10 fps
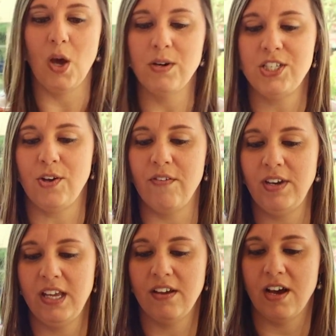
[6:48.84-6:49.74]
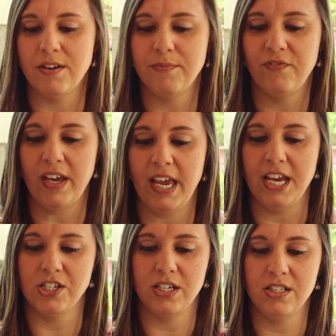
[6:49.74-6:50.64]
Noah, do you have any um,
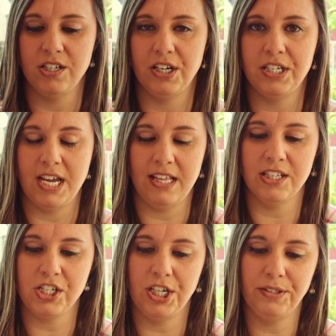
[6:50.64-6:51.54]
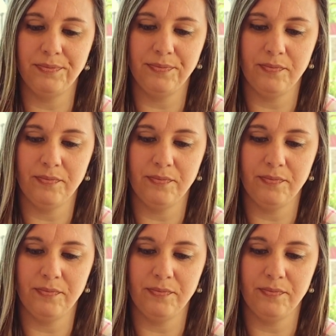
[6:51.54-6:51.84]
vacations you're going to take this year?